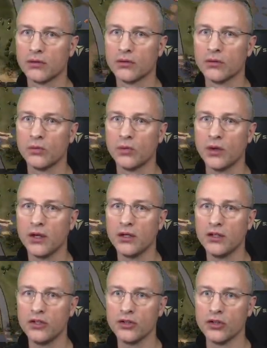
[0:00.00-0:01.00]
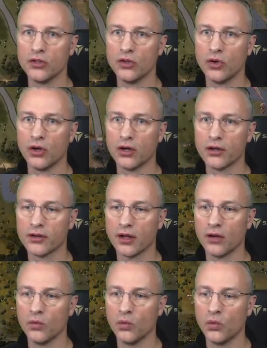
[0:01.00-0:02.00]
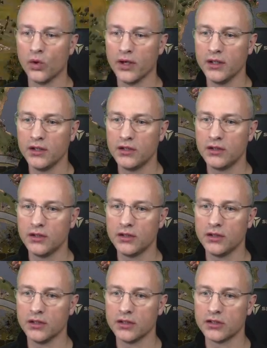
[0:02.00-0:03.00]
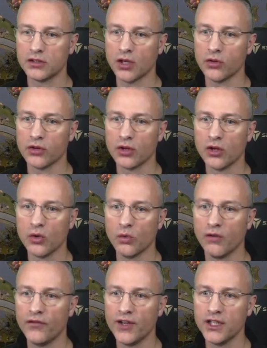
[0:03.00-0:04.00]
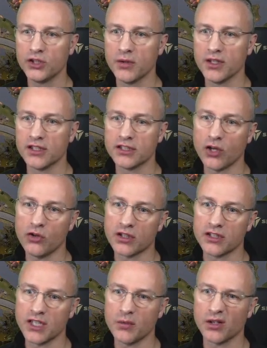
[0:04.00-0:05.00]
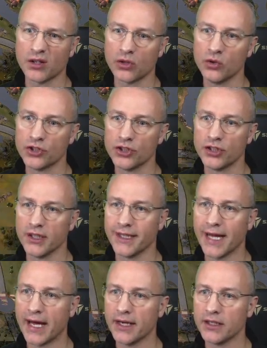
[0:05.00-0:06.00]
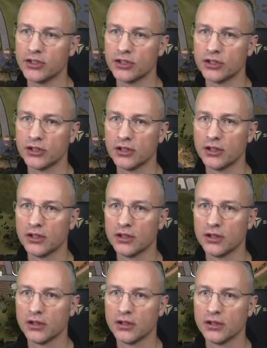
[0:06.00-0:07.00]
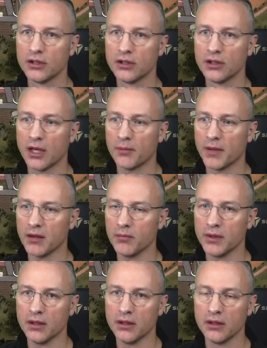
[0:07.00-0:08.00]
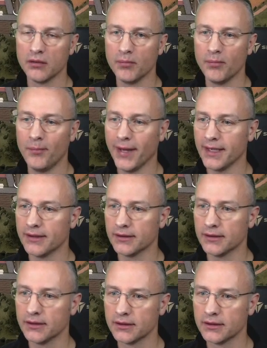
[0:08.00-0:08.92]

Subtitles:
1 to the north and 1 to the south. We'll finish with the south because then we're closer to the garage. That might be better.